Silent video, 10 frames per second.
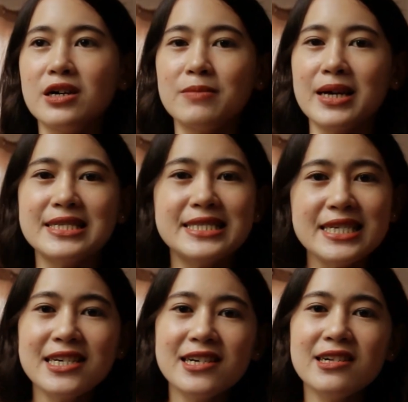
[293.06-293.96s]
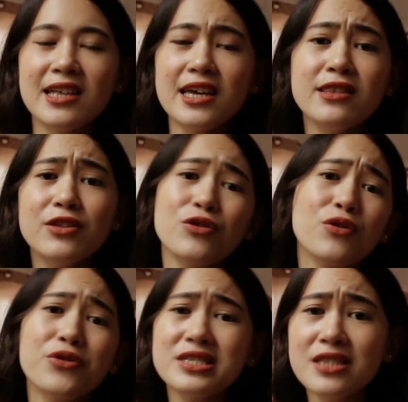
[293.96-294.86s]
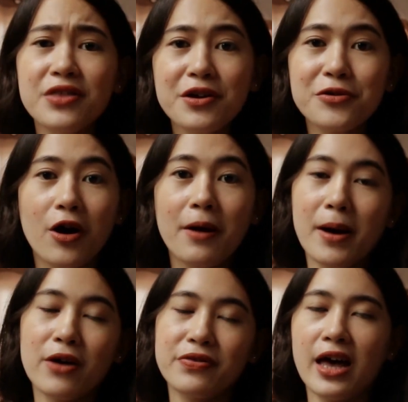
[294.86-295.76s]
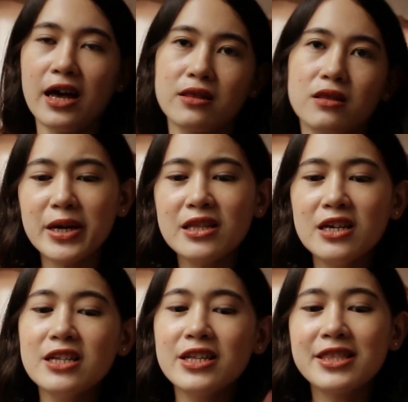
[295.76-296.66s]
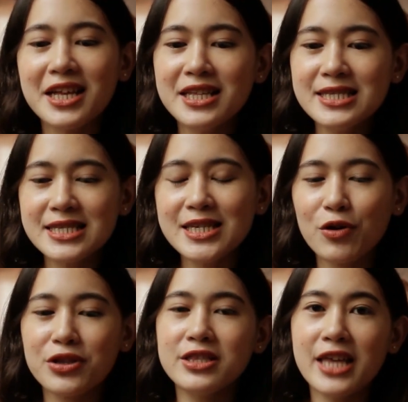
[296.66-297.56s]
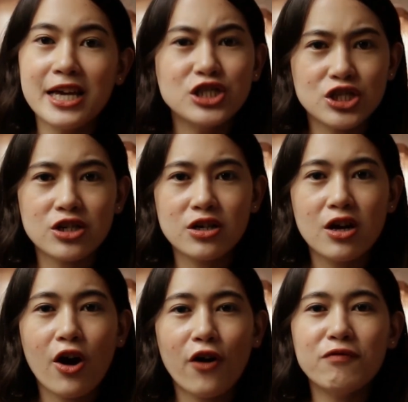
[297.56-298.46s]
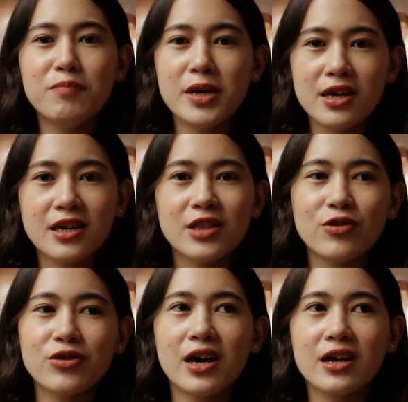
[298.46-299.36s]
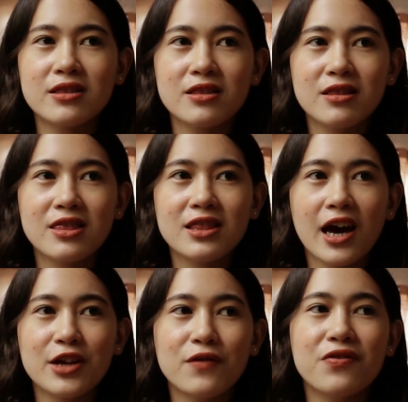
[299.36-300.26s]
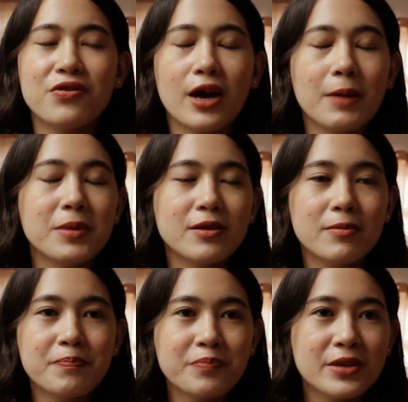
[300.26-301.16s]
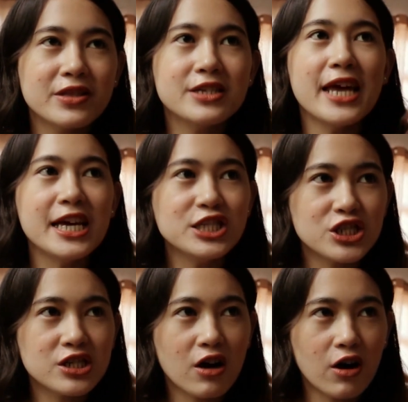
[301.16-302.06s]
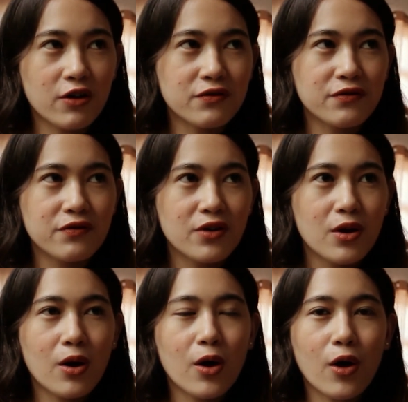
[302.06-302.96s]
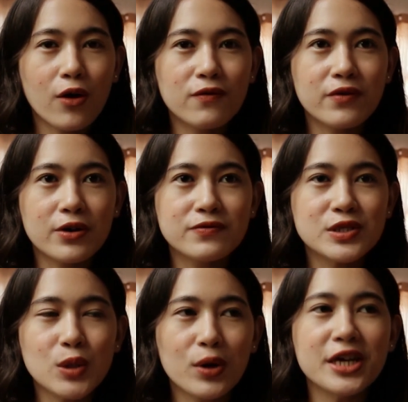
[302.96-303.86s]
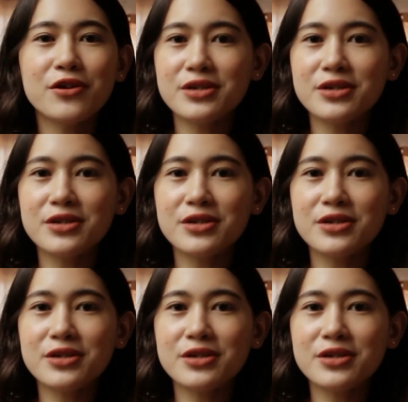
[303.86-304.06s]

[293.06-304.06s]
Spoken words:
ideal, and you know, there's nothing wrong about that, but the tendency or the danger of being into that kind of, the danger of soaking